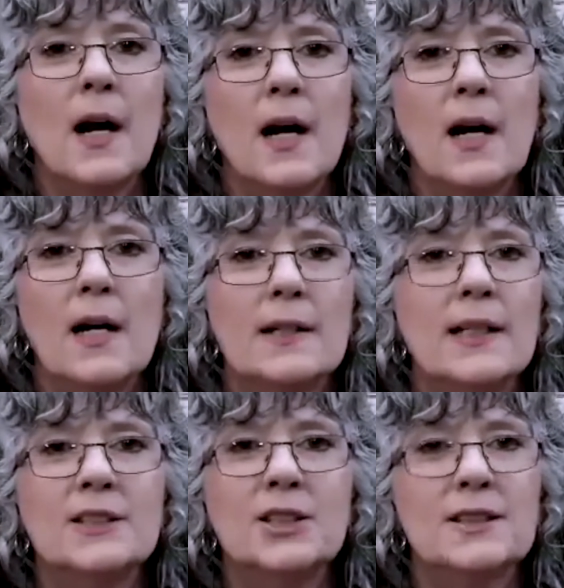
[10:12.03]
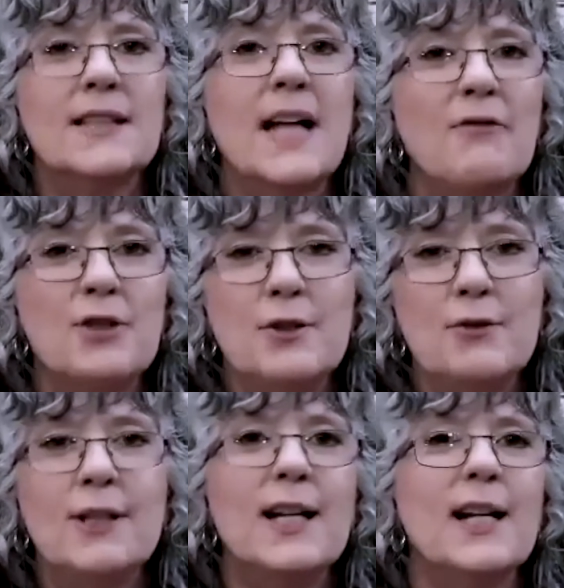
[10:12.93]
It's just after
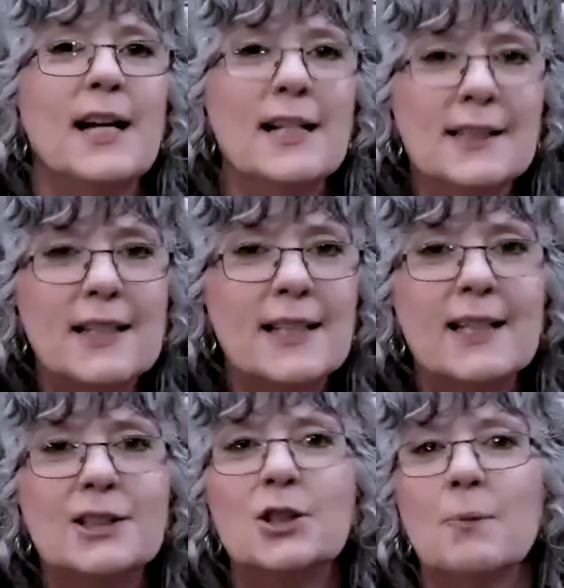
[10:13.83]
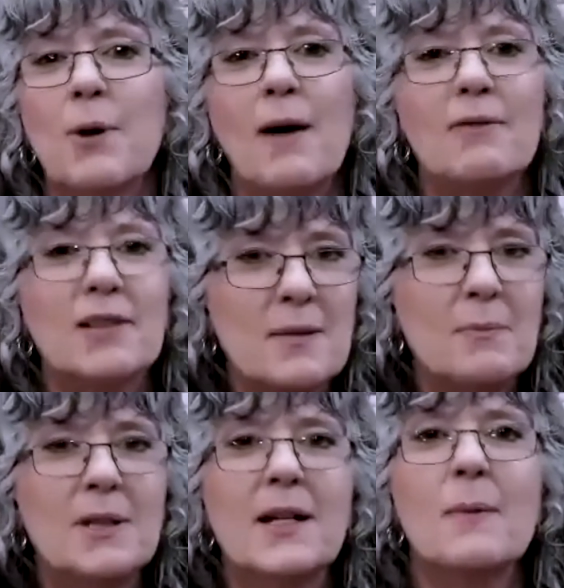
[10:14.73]
you get into this, you're probably going to
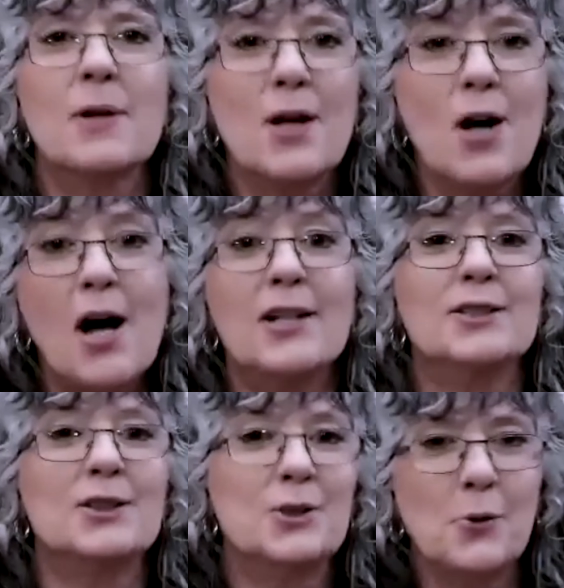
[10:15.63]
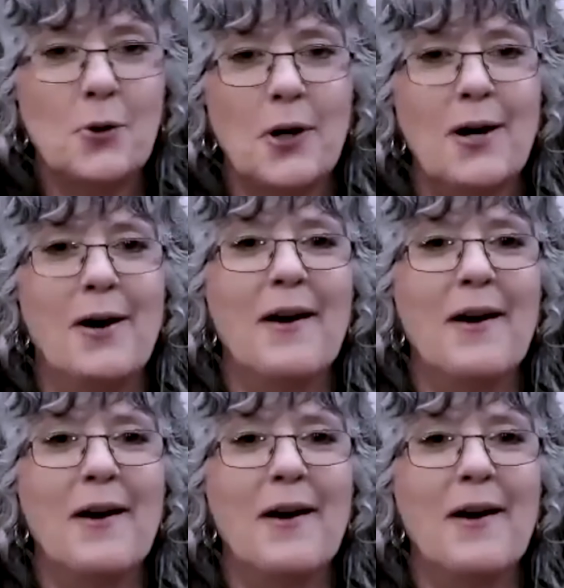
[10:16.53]
become a connoisseur